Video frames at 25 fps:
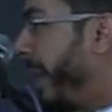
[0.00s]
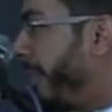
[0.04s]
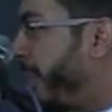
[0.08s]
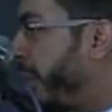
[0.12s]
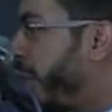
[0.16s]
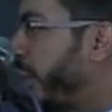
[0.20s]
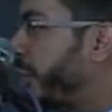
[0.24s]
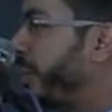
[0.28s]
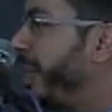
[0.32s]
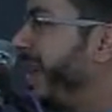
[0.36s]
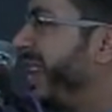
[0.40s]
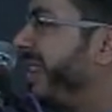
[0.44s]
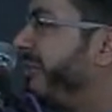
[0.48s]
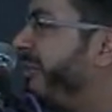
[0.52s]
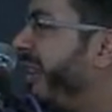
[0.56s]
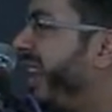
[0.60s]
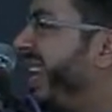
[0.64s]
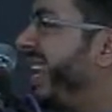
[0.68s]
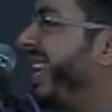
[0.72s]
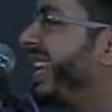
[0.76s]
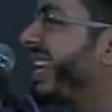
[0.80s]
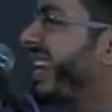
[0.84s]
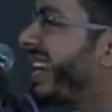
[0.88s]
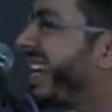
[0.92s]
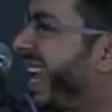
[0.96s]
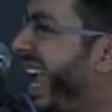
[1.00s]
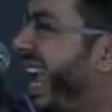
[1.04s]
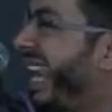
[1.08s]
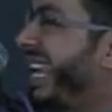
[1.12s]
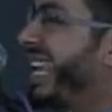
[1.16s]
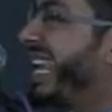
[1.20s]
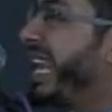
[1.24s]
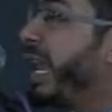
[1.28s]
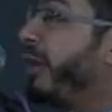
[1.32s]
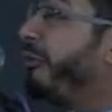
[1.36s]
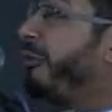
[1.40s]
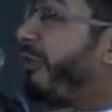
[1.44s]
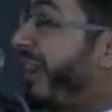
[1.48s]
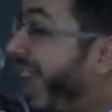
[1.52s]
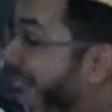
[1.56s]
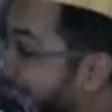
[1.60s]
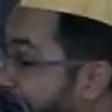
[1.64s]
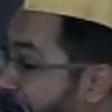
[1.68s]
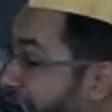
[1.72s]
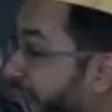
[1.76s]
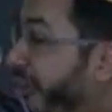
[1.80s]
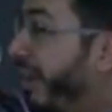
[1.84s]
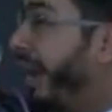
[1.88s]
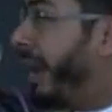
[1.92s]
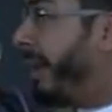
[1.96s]
Because we very rarely, if
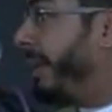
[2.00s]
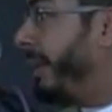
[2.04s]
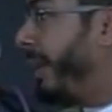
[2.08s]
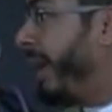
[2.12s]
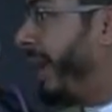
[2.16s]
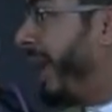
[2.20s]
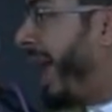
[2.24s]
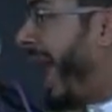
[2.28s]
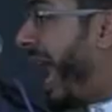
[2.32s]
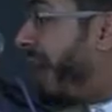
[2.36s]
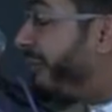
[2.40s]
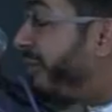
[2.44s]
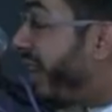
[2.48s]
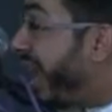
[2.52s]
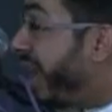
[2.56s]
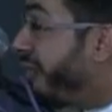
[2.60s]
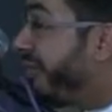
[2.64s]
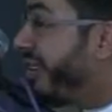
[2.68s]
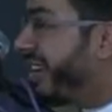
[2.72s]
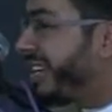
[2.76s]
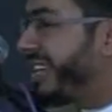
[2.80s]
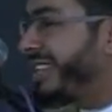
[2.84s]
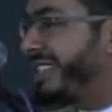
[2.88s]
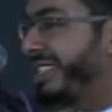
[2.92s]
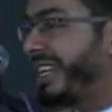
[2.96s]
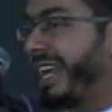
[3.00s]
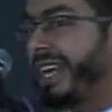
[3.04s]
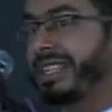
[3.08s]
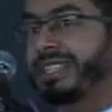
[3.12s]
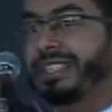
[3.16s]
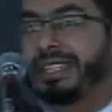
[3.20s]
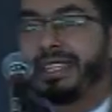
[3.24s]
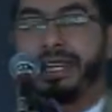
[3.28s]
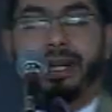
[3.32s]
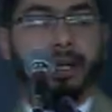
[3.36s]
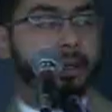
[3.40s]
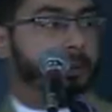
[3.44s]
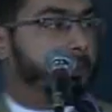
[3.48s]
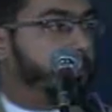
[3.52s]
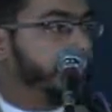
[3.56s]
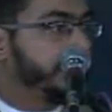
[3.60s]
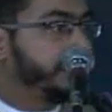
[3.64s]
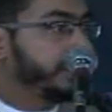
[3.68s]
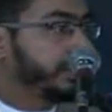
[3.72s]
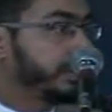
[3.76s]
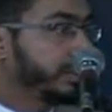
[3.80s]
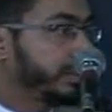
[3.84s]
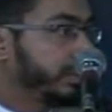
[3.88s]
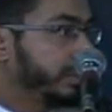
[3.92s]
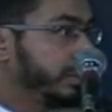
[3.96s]
ever, have ever discussed her.
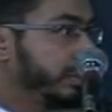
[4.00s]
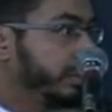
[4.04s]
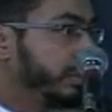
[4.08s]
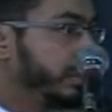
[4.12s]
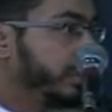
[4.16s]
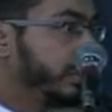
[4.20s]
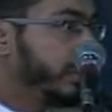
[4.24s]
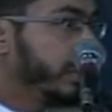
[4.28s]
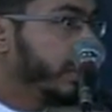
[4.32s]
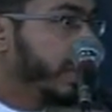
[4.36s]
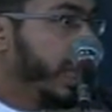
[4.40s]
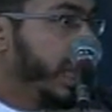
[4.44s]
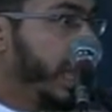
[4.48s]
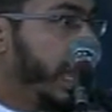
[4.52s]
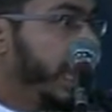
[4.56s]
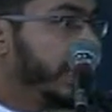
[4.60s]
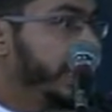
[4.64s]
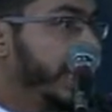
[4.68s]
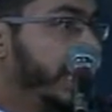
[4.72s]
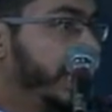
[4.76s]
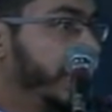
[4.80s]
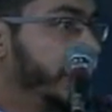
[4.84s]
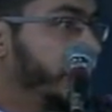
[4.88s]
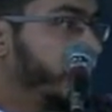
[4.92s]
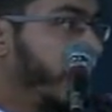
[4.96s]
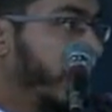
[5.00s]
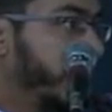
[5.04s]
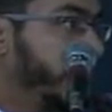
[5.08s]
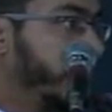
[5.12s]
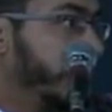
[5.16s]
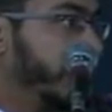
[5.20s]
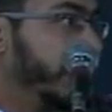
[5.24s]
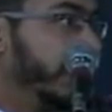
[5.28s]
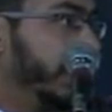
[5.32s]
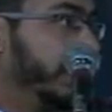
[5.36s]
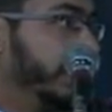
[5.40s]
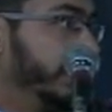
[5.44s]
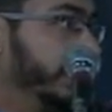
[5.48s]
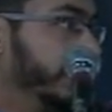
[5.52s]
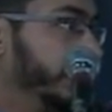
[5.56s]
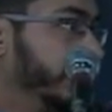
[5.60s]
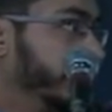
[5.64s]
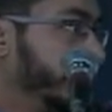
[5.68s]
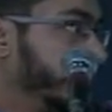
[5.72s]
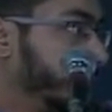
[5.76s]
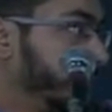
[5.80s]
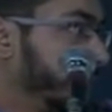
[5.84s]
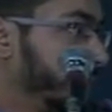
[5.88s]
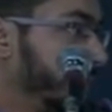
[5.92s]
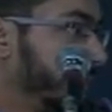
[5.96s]
And that is one woman.
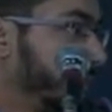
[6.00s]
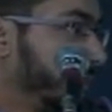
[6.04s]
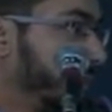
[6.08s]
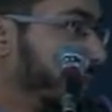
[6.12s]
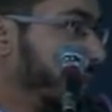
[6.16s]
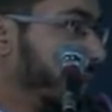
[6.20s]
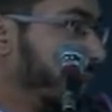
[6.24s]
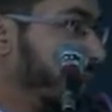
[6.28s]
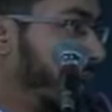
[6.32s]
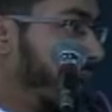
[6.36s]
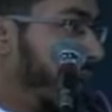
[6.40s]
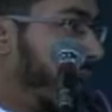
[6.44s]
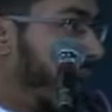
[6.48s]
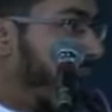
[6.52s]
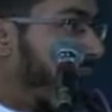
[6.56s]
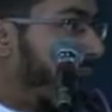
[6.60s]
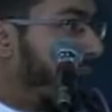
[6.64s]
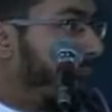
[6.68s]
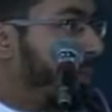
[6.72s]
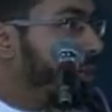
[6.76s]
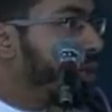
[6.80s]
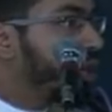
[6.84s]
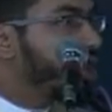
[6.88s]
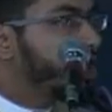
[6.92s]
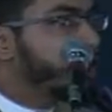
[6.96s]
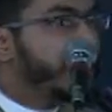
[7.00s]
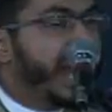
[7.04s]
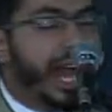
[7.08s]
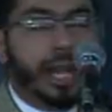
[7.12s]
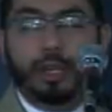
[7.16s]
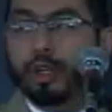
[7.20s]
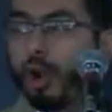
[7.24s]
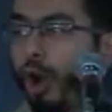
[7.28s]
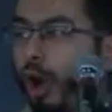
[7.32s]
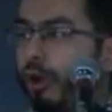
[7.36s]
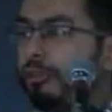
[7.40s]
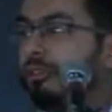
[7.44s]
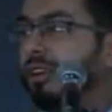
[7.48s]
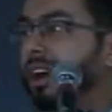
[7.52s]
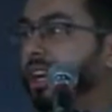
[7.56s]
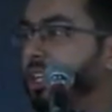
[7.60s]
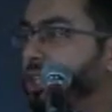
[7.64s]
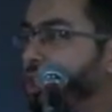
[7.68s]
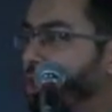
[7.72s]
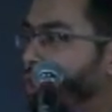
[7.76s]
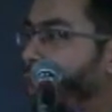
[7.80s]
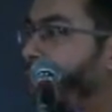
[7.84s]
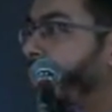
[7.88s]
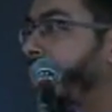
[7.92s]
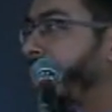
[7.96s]
And I'm going to start off her
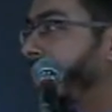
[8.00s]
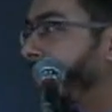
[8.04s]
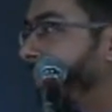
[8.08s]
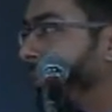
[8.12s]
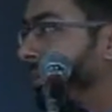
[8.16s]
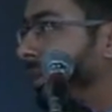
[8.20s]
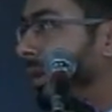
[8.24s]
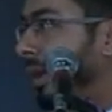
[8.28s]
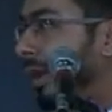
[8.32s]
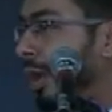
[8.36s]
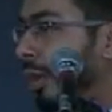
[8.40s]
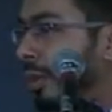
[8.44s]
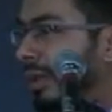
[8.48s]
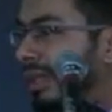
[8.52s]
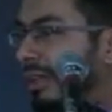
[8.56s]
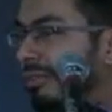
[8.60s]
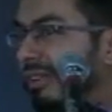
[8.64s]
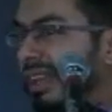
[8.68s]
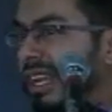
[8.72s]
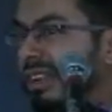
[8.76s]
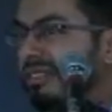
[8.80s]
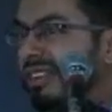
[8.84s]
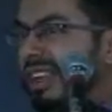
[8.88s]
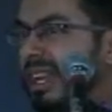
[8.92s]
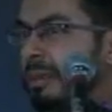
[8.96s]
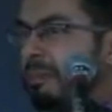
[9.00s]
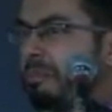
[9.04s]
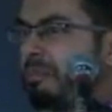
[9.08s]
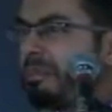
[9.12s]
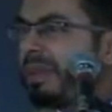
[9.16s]
story with a very, very